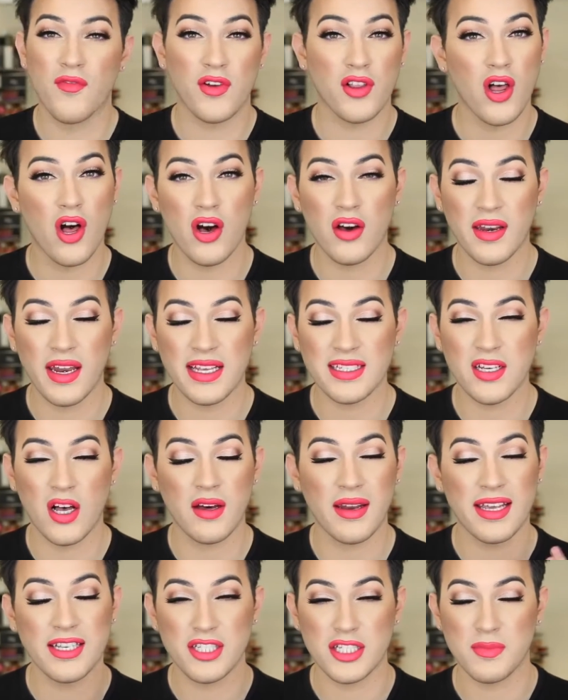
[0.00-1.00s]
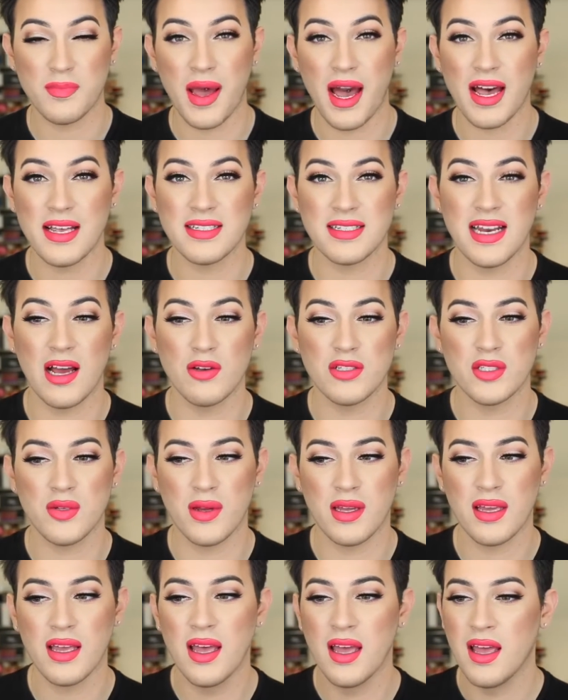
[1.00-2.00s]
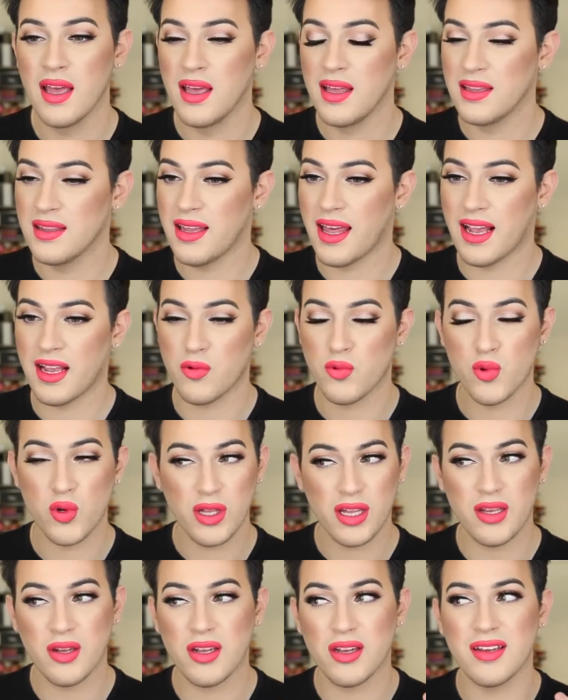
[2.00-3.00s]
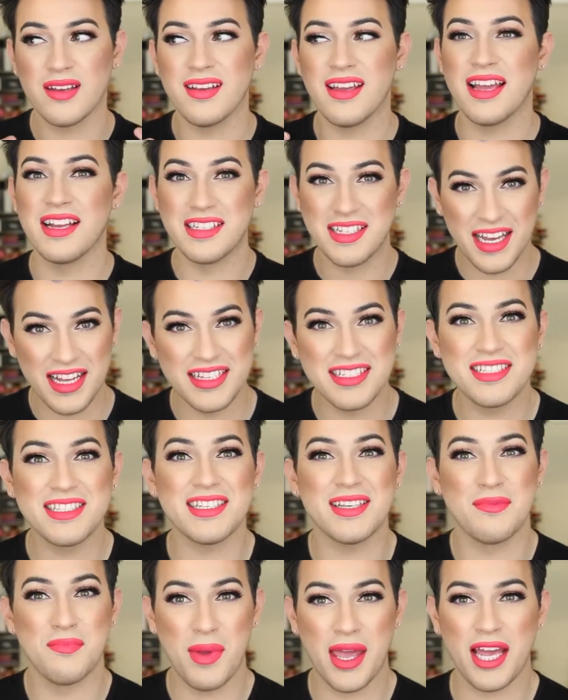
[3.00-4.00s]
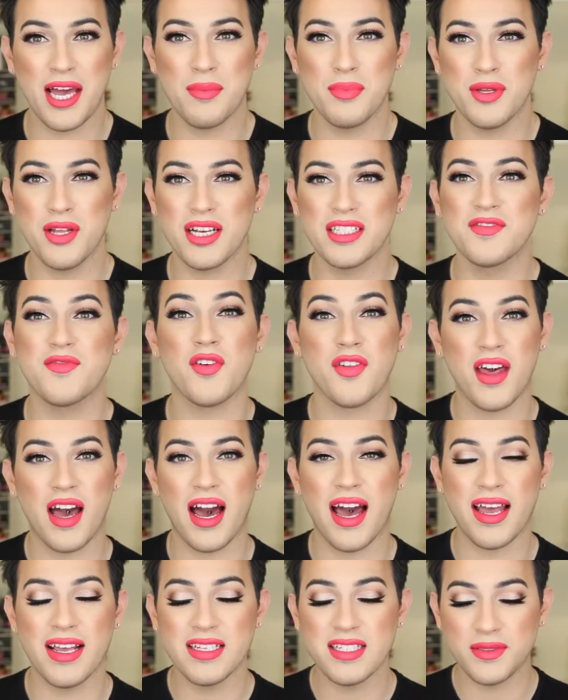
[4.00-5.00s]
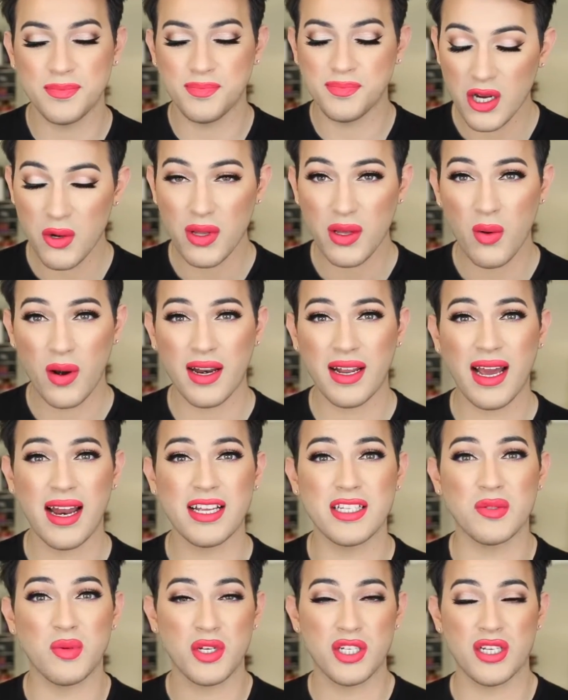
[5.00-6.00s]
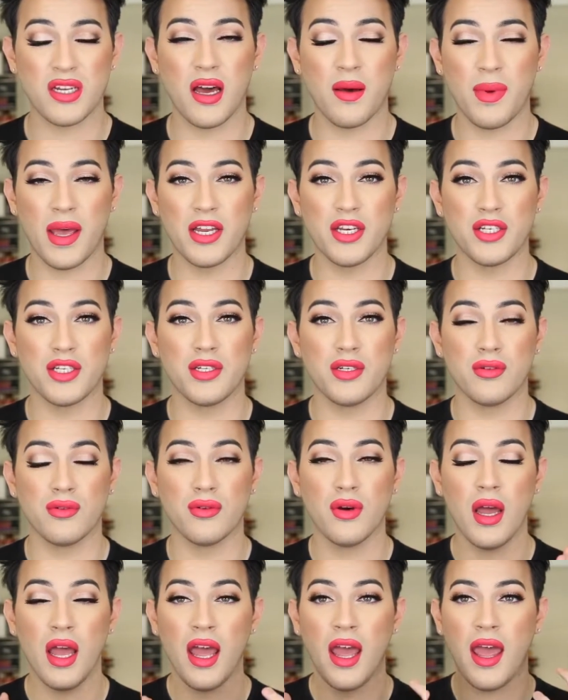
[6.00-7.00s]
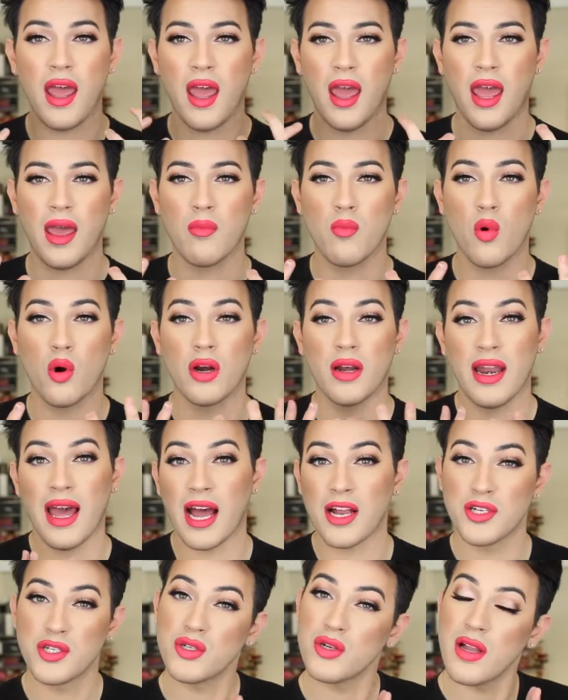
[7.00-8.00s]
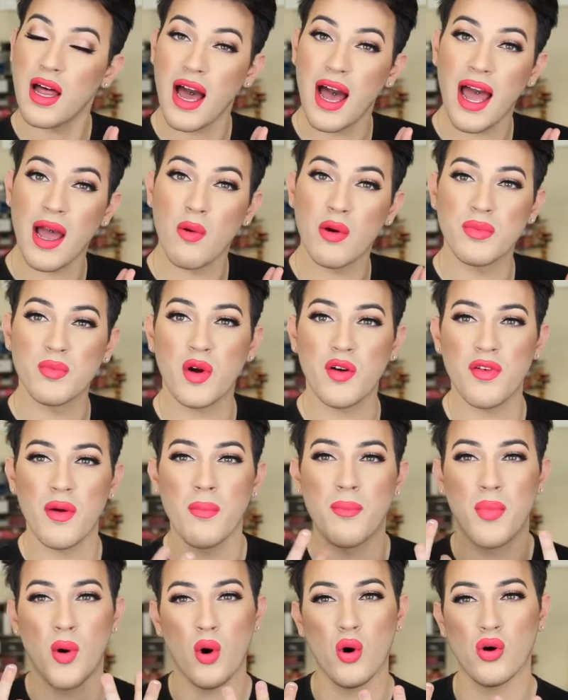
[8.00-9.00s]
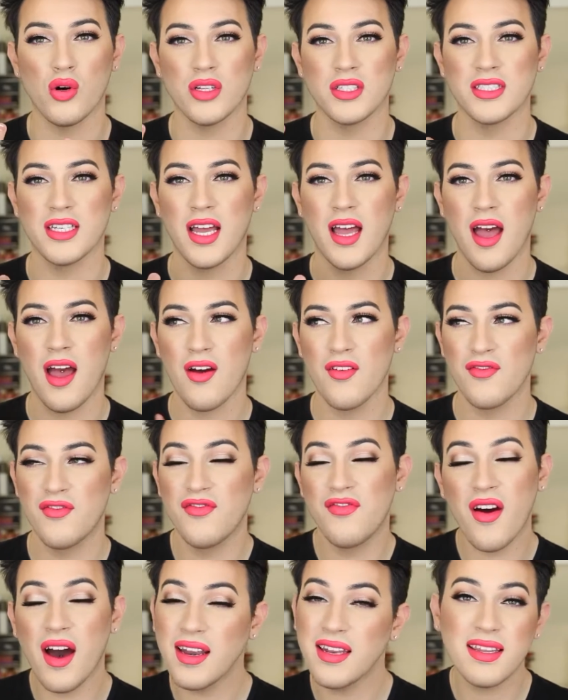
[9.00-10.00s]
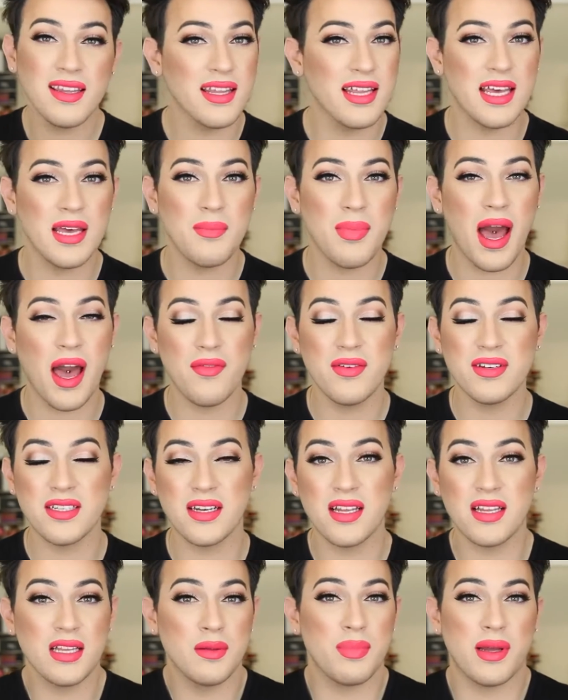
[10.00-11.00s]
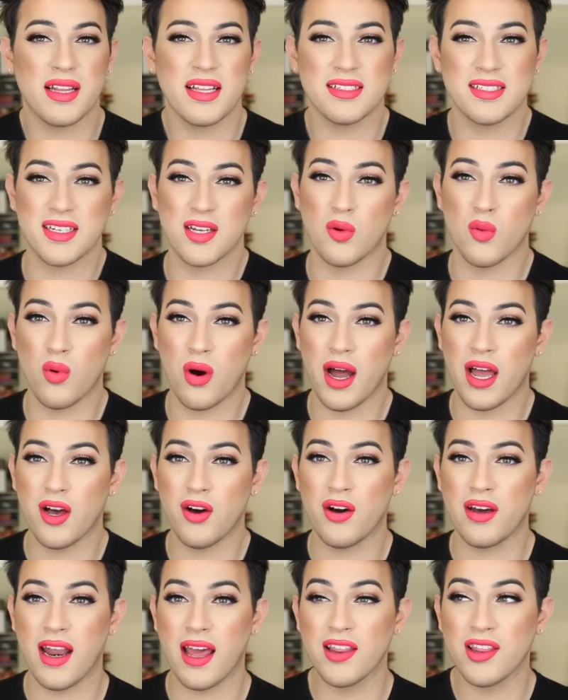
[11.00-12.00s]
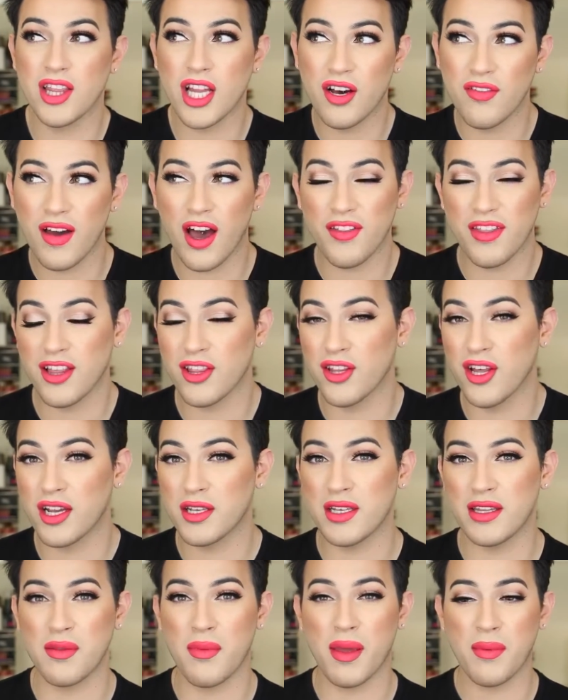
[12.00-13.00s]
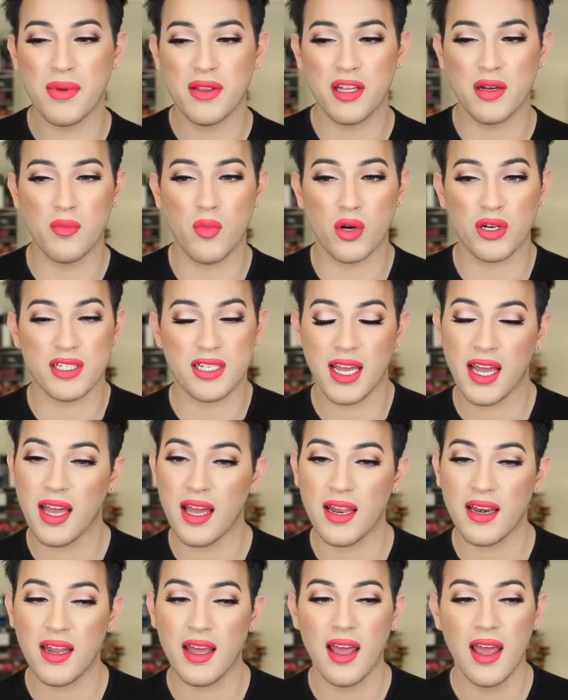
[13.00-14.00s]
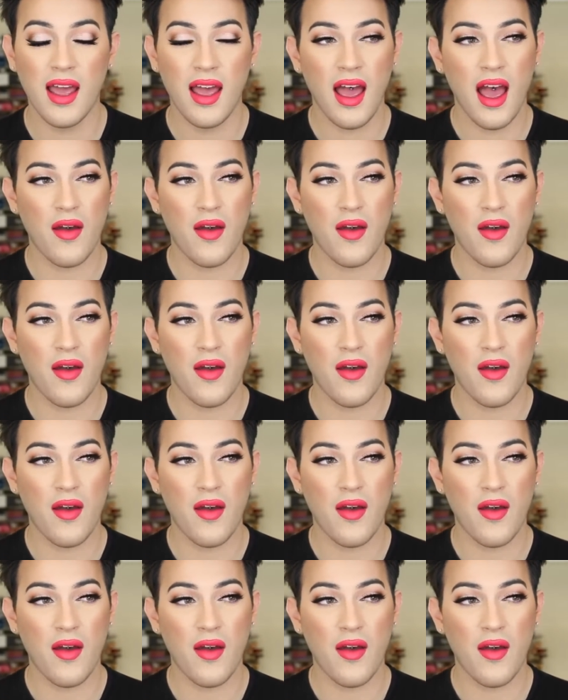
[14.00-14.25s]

For the holidays, the holidays just passed and I was doing like really intense makeup looks for the eyes. So I really want to kind of switch it up and do a more natural eye with more of a bold fun lip. I haven't done a lip like this in a while and I love how they look. They make me look more tan.